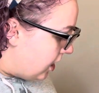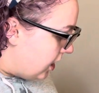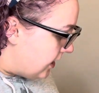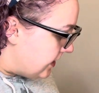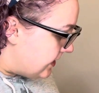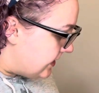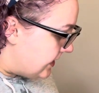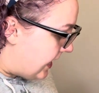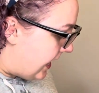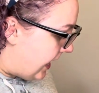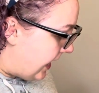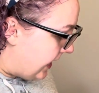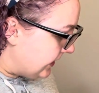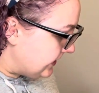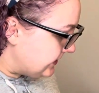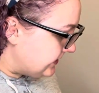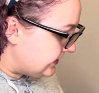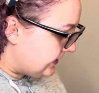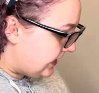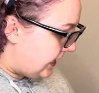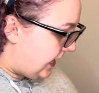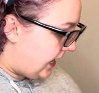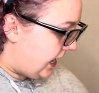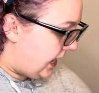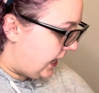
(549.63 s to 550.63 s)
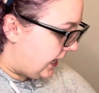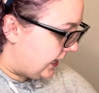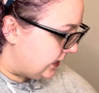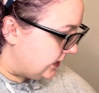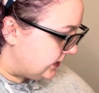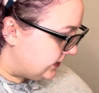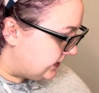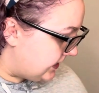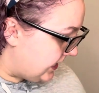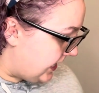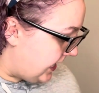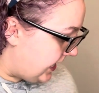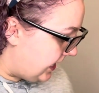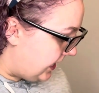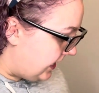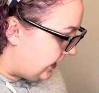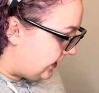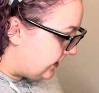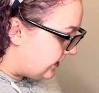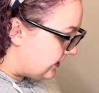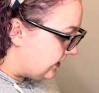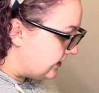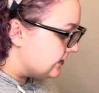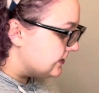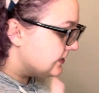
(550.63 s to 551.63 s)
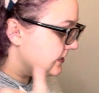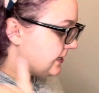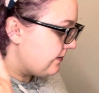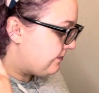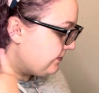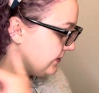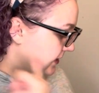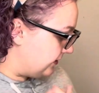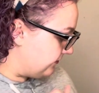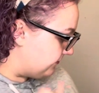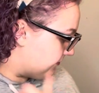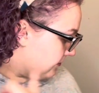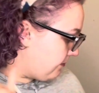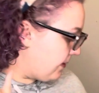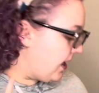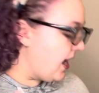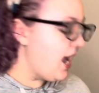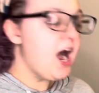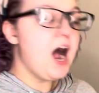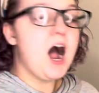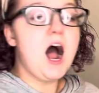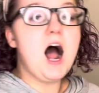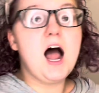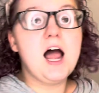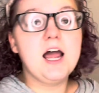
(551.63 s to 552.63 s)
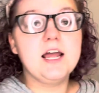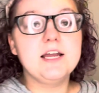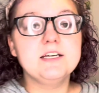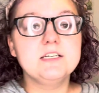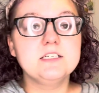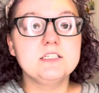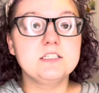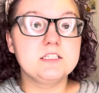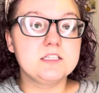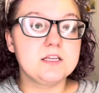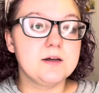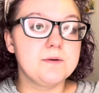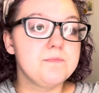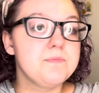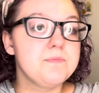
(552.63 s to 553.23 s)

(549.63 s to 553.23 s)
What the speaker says: Next, I take something for my eyes.